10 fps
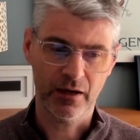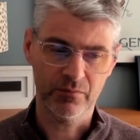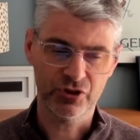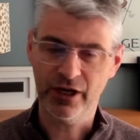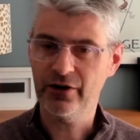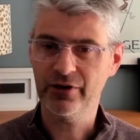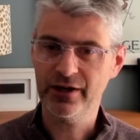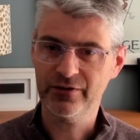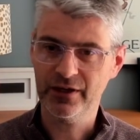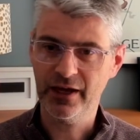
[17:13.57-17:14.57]

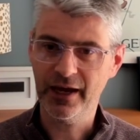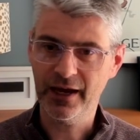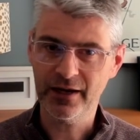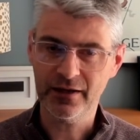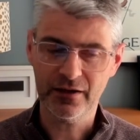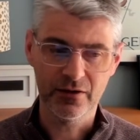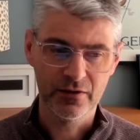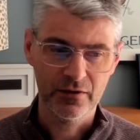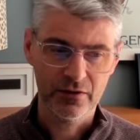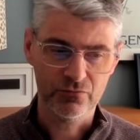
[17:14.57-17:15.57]
generating any
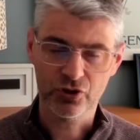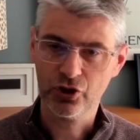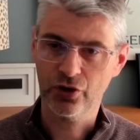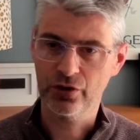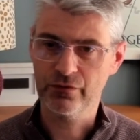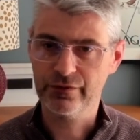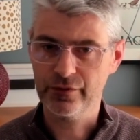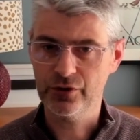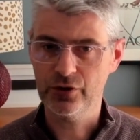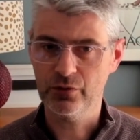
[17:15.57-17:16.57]
return for
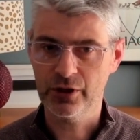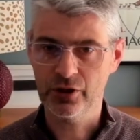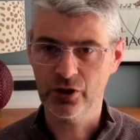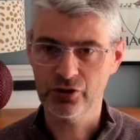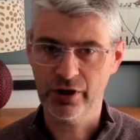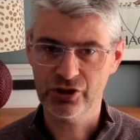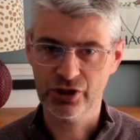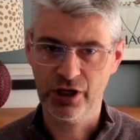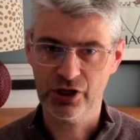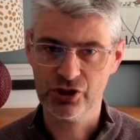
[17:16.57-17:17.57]
you and on your
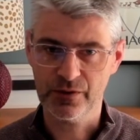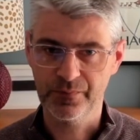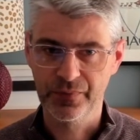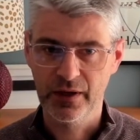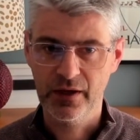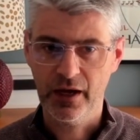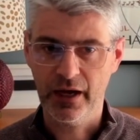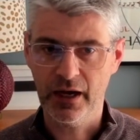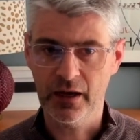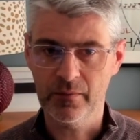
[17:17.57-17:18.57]
education?
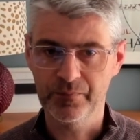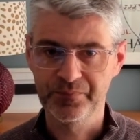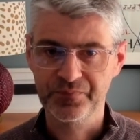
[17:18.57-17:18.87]
And